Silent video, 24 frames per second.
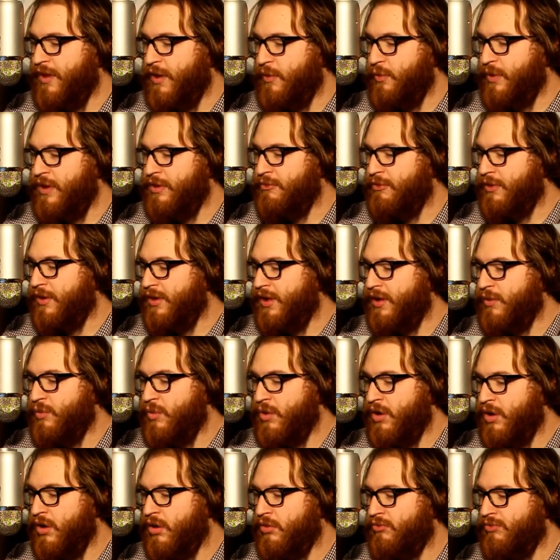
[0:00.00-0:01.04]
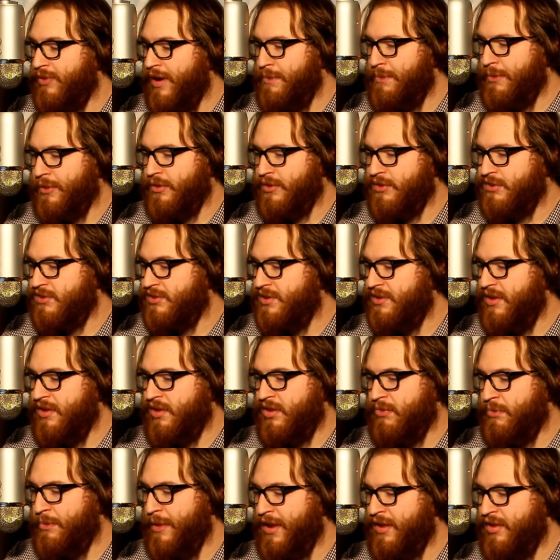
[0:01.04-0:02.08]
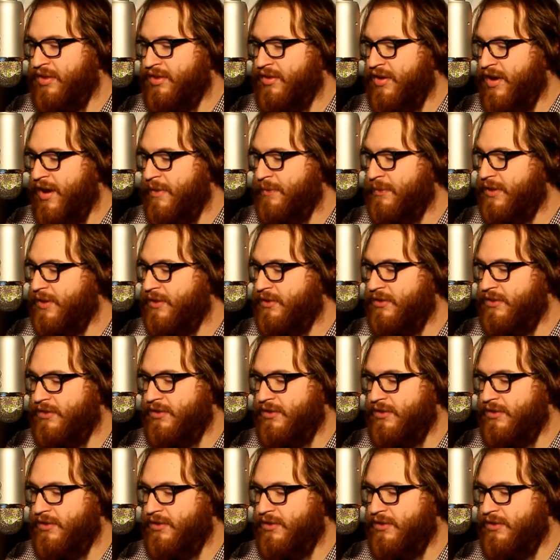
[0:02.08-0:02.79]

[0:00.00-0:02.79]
that we really were ripples in the space-time